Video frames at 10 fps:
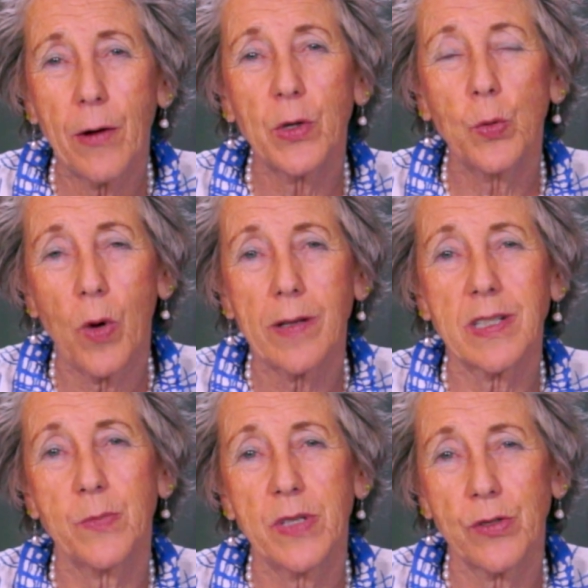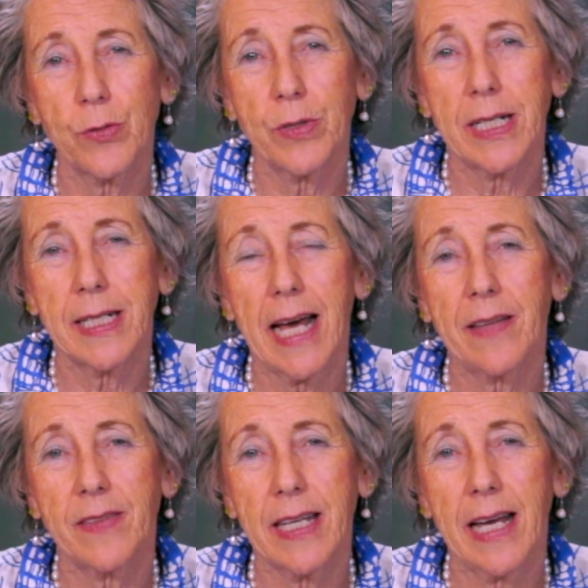you want to be treated
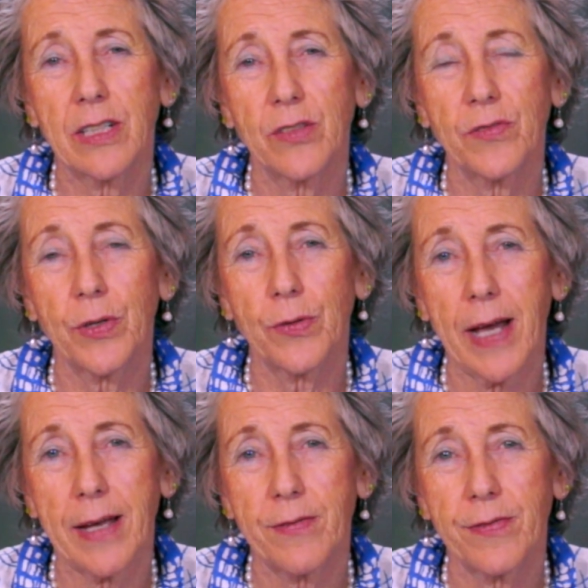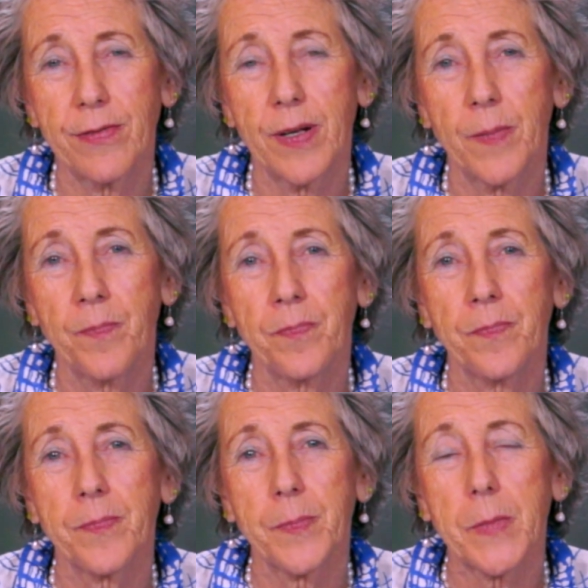at the end of your life.
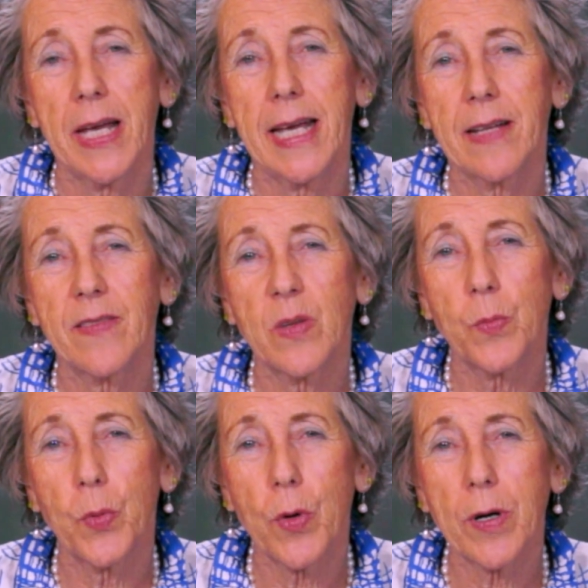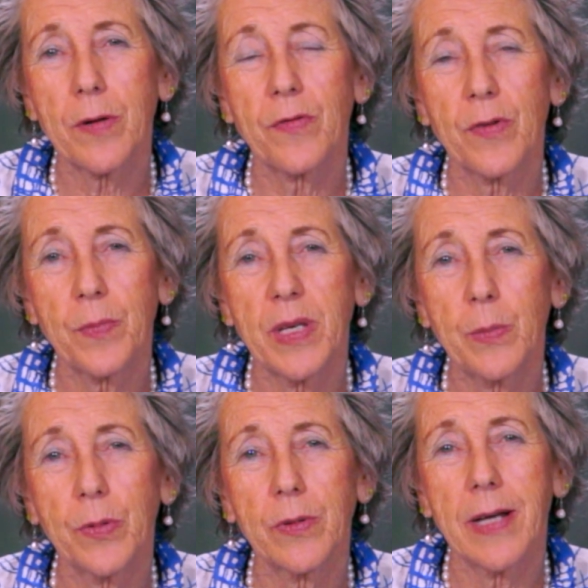It's important for
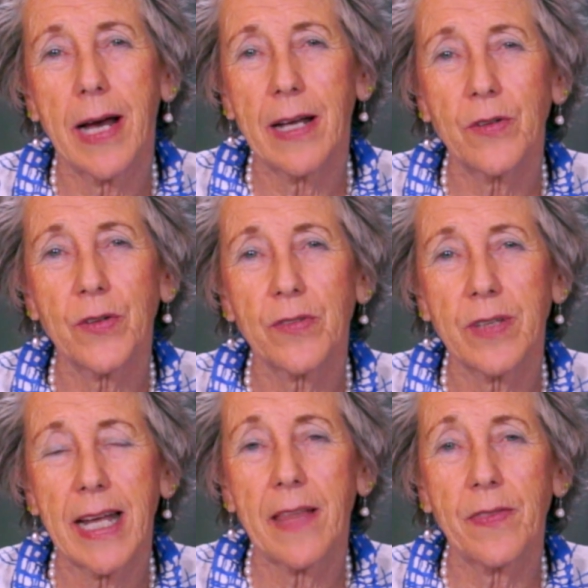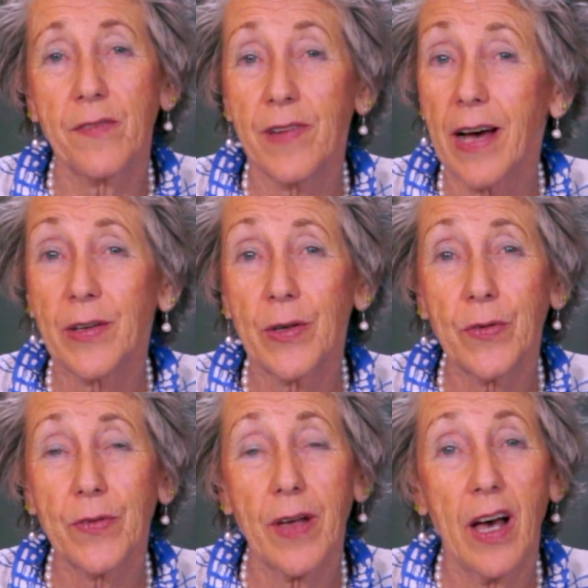people to understand the
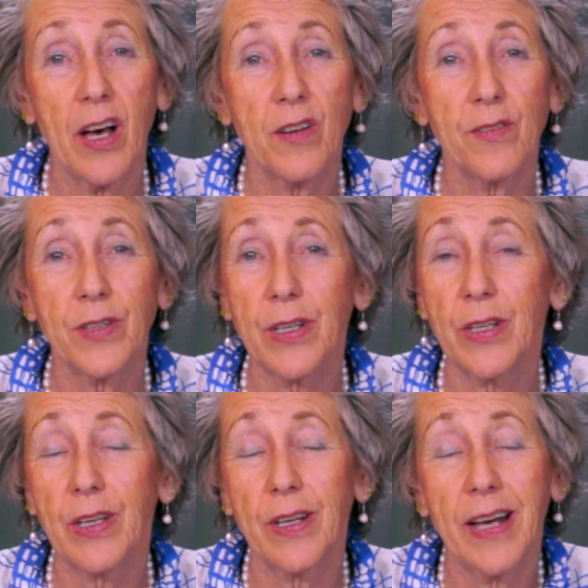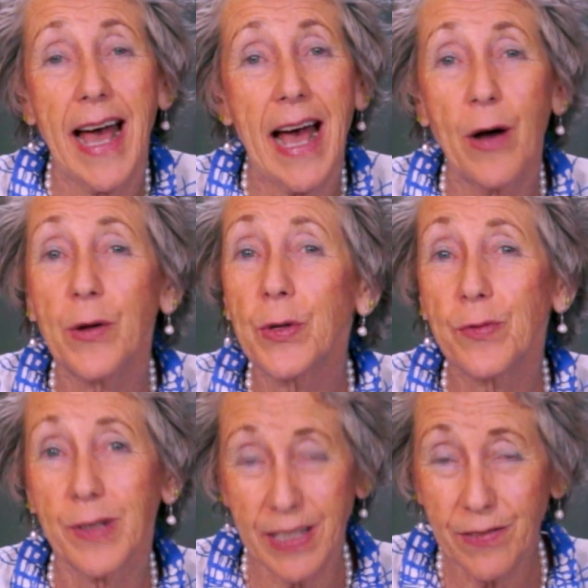values of how you've
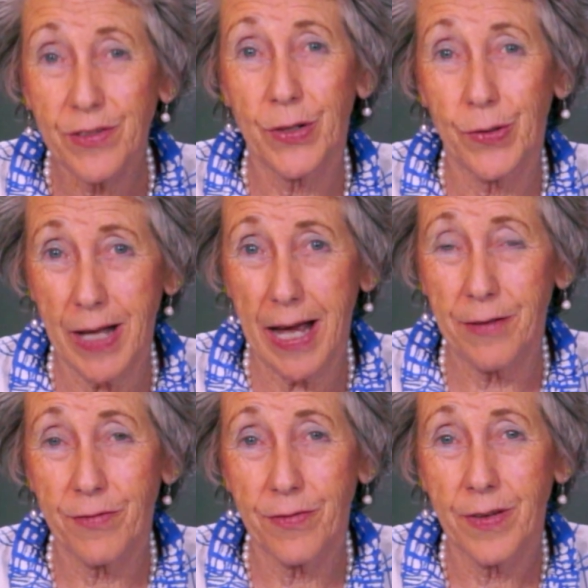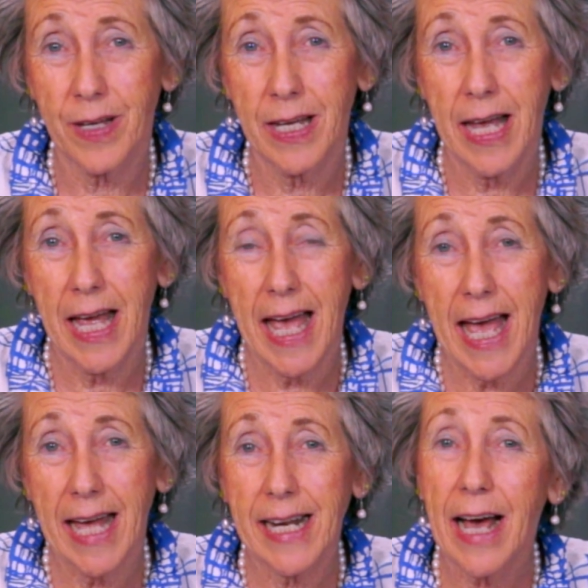lived your life
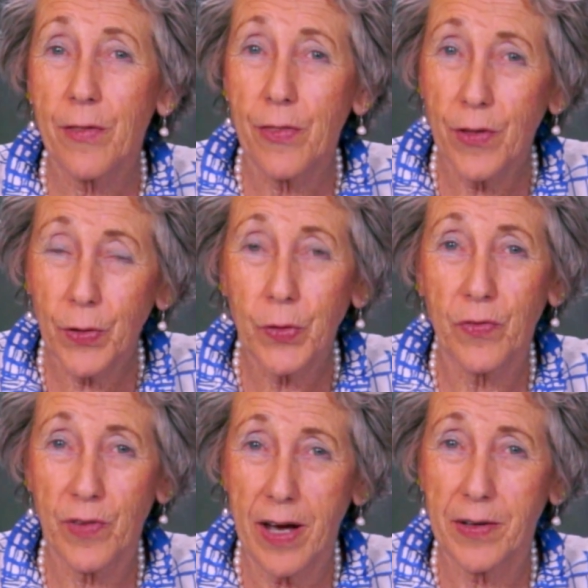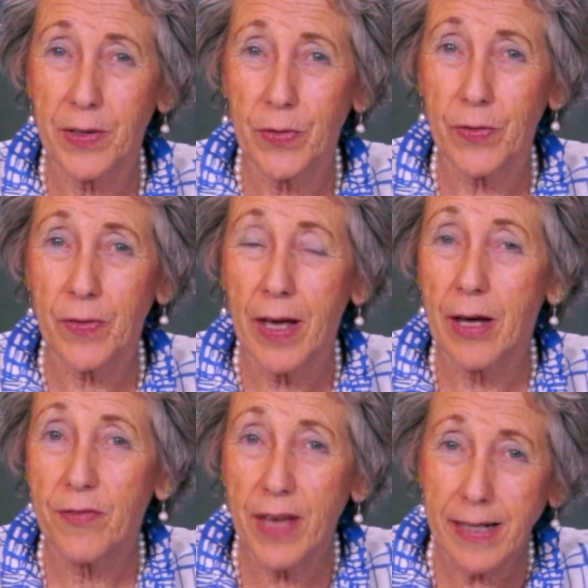and how those values
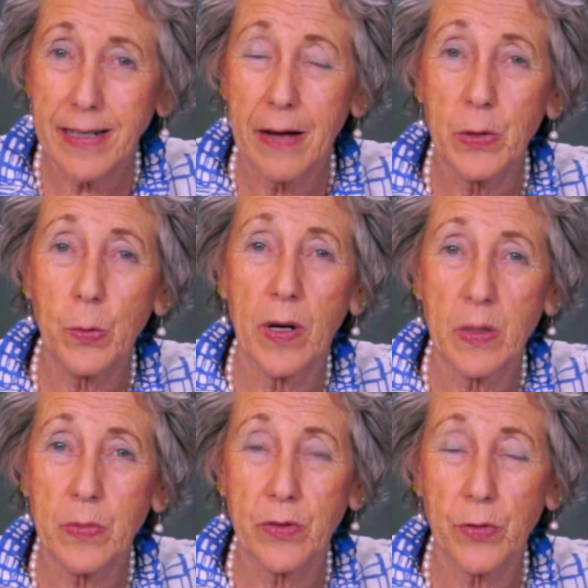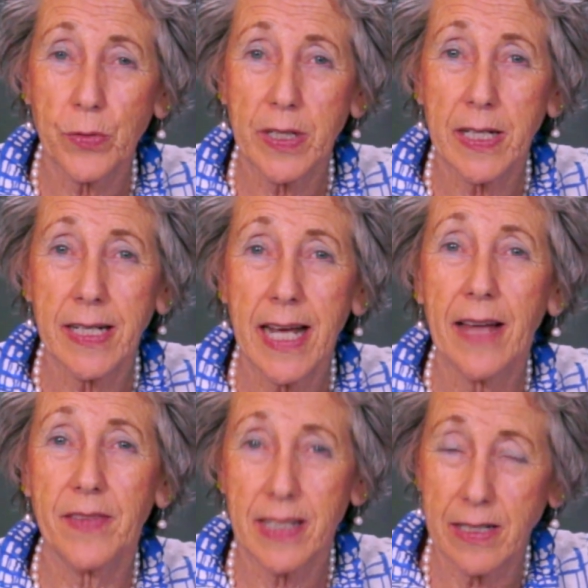affect how you want to be treated
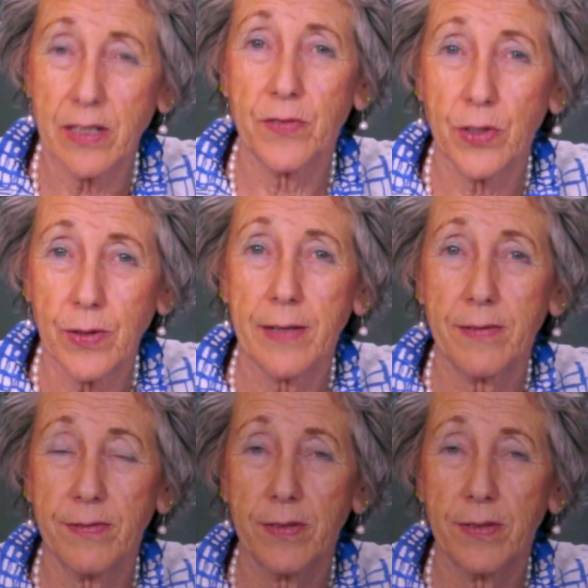at the end of your life.